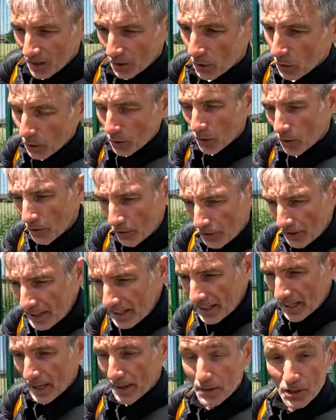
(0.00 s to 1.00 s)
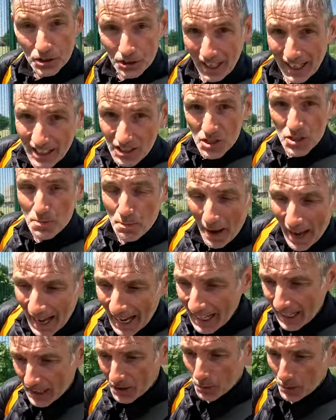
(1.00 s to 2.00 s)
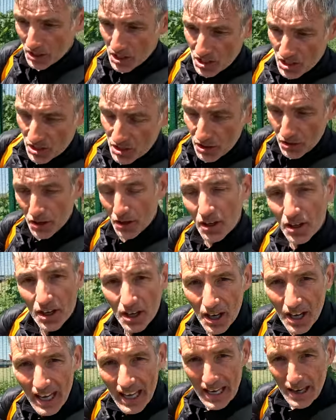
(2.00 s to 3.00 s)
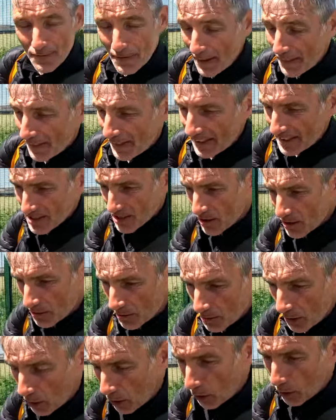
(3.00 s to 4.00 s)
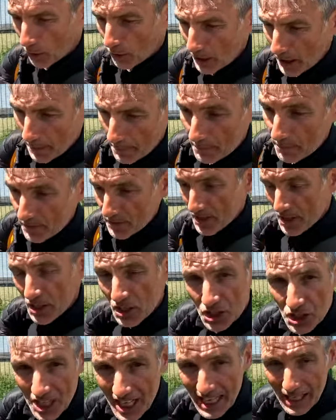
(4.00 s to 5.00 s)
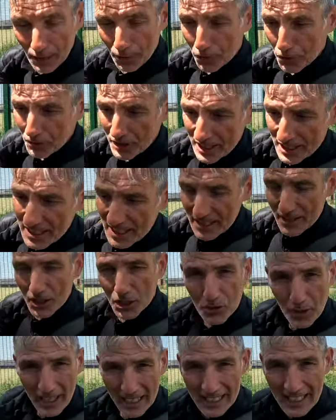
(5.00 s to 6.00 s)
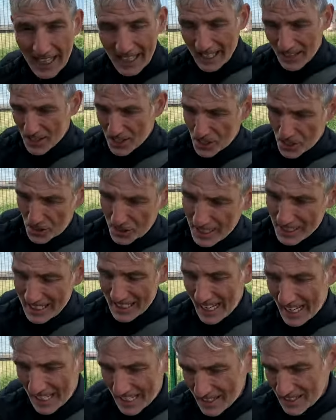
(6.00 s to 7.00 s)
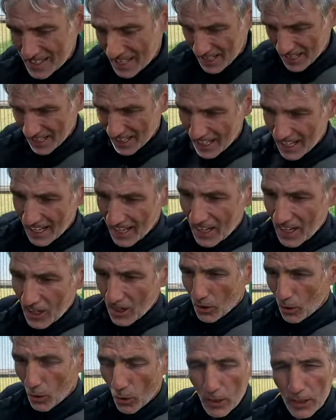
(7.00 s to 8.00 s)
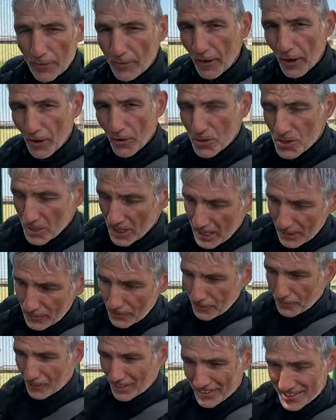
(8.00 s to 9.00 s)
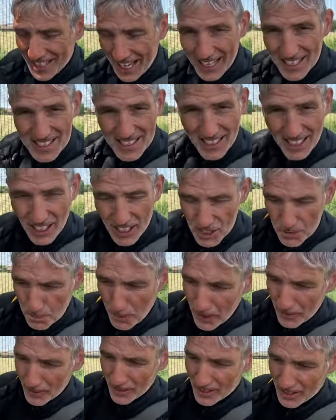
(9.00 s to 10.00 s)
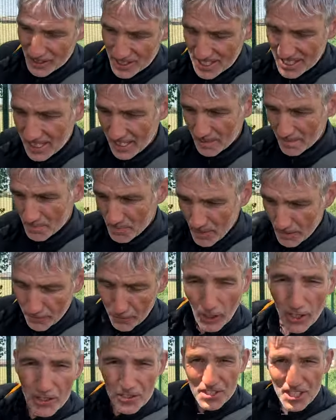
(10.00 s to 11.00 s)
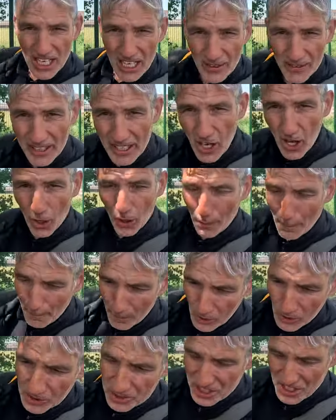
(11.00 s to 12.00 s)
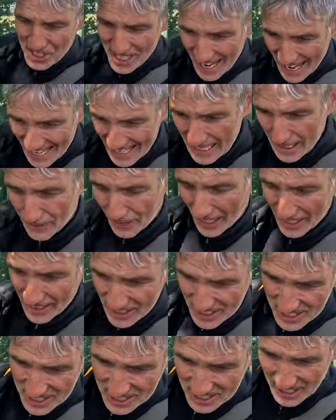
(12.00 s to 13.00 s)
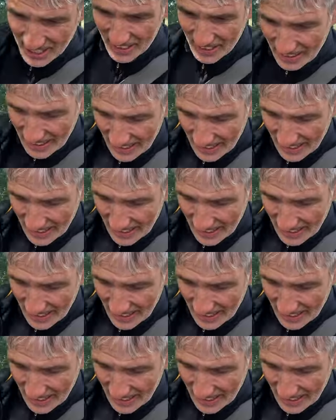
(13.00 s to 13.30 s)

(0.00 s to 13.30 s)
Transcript: or the Dragon's Back, which is another event they do, or the GL3D, the Great Lakes 3 days. All of those will give you fantastic experience volunteering on multi-day events.